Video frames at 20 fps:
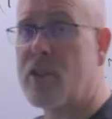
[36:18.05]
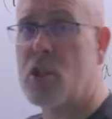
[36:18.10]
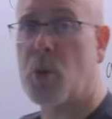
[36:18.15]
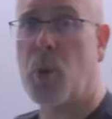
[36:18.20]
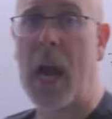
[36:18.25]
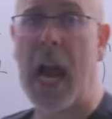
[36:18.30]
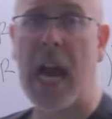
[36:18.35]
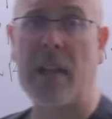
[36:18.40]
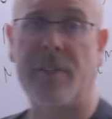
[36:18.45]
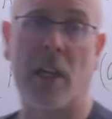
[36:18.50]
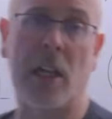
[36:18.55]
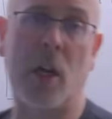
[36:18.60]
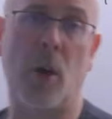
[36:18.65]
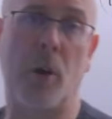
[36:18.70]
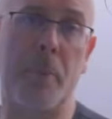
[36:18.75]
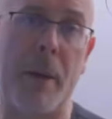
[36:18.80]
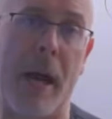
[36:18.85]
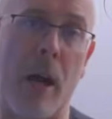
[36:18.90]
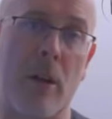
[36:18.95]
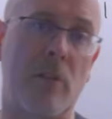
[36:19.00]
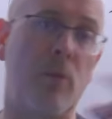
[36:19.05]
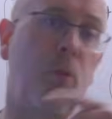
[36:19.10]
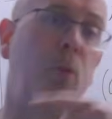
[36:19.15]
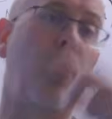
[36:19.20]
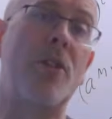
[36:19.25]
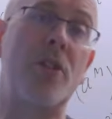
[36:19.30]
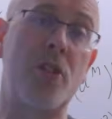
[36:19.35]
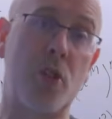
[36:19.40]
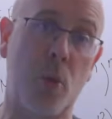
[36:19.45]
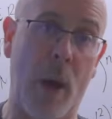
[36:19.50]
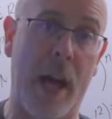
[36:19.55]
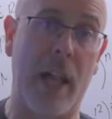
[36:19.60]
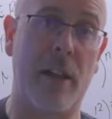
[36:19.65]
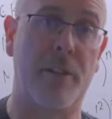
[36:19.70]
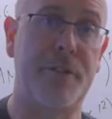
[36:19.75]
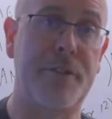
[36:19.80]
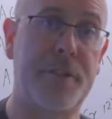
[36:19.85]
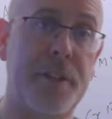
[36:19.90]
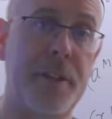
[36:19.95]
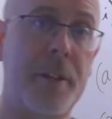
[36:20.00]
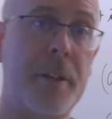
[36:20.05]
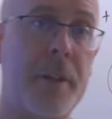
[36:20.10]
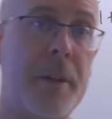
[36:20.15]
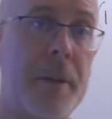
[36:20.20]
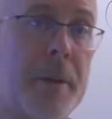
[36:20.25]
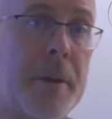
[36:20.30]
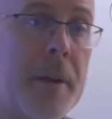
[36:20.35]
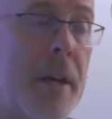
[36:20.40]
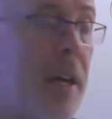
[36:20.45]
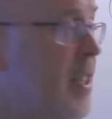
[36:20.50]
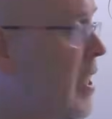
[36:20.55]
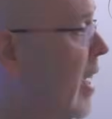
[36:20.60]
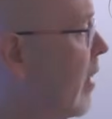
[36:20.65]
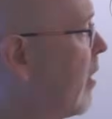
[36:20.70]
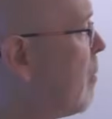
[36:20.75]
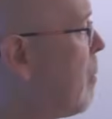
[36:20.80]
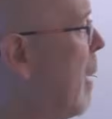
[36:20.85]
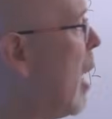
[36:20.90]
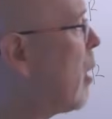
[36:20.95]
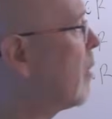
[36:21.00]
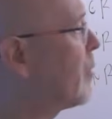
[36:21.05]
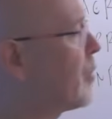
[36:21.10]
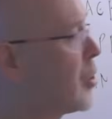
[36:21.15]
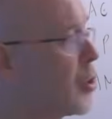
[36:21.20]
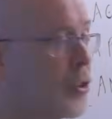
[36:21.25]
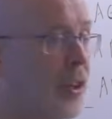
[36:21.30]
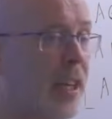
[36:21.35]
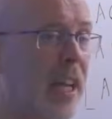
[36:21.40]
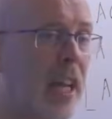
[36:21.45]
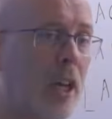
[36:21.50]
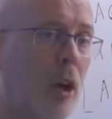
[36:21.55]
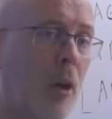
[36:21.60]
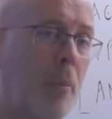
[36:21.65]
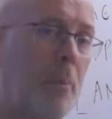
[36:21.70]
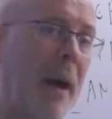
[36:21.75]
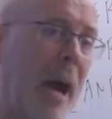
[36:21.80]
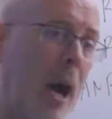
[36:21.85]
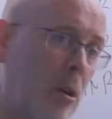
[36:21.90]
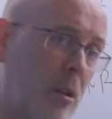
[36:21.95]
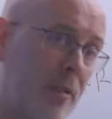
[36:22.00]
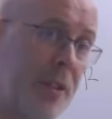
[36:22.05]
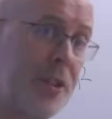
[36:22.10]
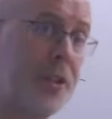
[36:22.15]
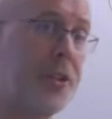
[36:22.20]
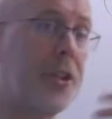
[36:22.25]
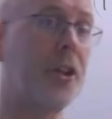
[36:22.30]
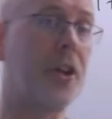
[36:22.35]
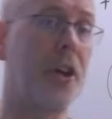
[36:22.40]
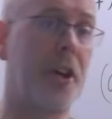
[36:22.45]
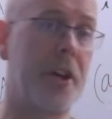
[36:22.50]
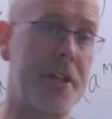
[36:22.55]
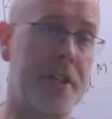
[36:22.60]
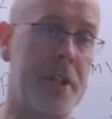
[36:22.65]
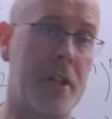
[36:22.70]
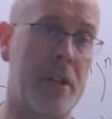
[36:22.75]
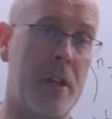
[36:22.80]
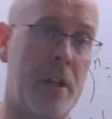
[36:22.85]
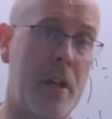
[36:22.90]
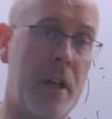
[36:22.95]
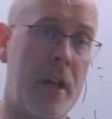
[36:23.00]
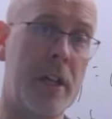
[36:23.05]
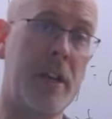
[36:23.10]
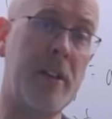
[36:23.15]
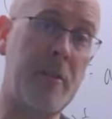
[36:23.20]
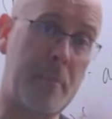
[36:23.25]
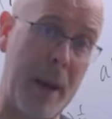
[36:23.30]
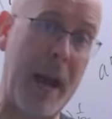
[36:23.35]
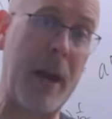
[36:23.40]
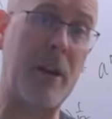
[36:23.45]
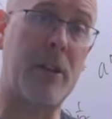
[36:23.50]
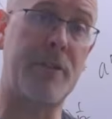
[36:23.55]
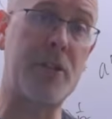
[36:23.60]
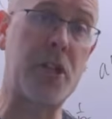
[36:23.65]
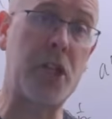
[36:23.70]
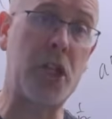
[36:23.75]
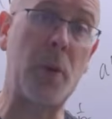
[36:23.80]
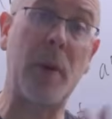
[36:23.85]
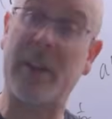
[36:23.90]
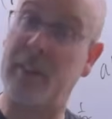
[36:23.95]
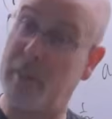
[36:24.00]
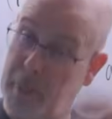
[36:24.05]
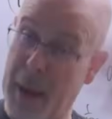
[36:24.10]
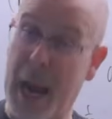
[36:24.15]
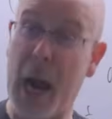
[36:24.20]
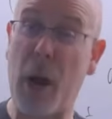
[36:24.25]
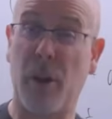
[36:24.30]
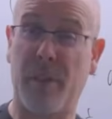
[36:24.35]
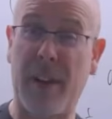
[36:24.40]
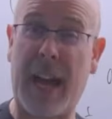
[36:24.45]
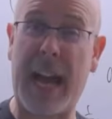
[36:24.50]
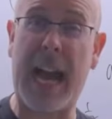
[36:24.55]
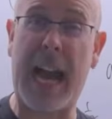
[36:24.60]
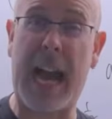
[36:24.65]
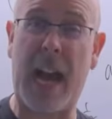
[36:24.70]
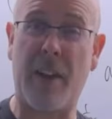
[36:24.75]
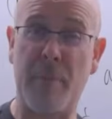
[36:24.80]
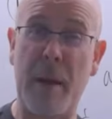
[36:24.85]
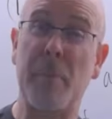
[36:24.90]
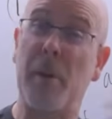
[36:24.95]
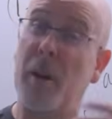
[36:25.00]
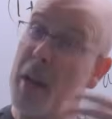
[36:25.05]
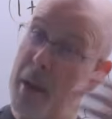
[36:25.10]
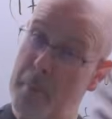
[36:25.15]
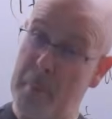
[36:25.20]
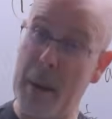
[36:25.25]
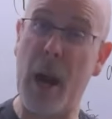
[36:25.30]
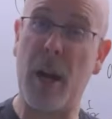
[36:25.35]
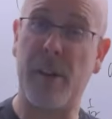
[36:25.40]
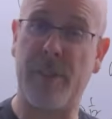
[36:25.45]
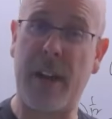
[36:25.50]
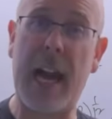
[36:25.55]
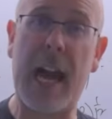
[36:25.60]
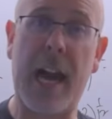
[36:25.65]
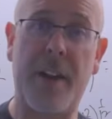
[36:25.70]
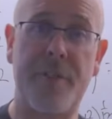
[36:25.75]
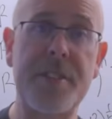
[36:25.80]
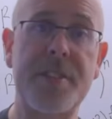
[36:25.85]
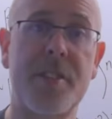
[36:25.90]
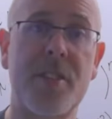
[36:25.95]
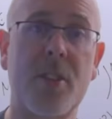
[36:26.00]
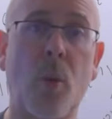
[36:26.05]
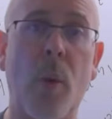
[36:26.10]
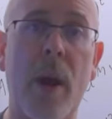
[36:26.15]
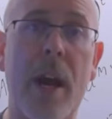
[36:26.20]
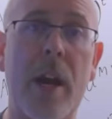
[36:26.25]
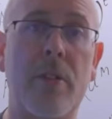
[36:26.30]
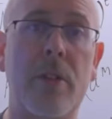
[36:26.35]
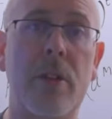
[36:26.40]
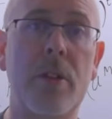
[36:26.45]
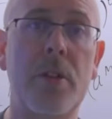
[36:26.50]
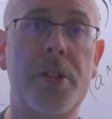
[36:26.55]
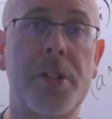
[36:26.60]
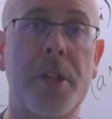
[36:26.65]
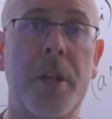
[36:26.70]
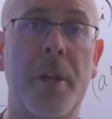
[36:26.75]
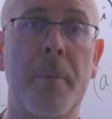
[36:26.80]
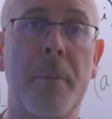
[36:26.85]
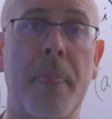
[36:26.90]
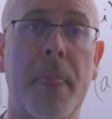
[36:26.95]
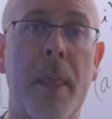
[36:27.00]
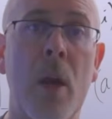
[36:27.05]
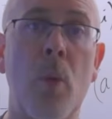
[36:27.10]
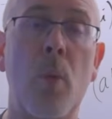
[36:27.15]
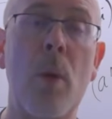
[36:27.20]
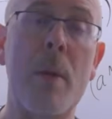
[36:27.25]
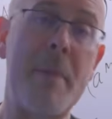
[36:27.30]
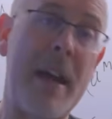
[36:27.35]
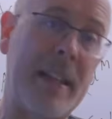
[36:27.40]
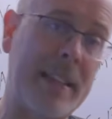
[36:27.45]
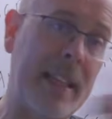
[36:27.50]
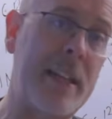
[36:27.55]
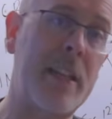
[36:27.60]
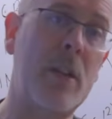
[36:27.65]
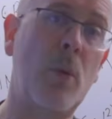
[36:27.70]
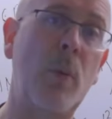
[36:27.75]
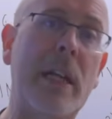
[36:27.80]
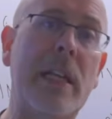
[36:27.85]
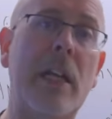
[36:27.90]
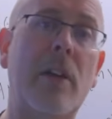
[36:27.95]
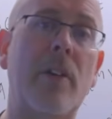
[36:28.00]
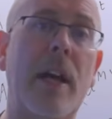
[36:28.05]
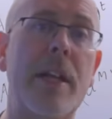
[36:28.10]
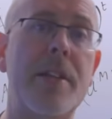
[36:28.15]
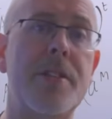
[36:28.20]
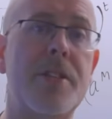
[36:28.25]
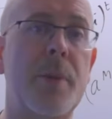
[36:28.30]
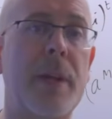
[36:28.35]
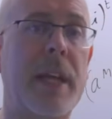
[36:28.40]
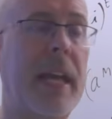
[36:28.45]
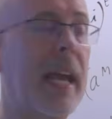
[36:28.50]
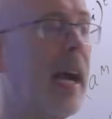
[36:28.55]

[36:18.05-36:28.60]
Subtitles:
of 12, I'll go with power of 1/12. To get rid of power of 3, I'll go with power of a third. To get rid of power of 2, I'll get rid of power of a half. Remember, power of a half is square root. We met that in the weekly grinds doing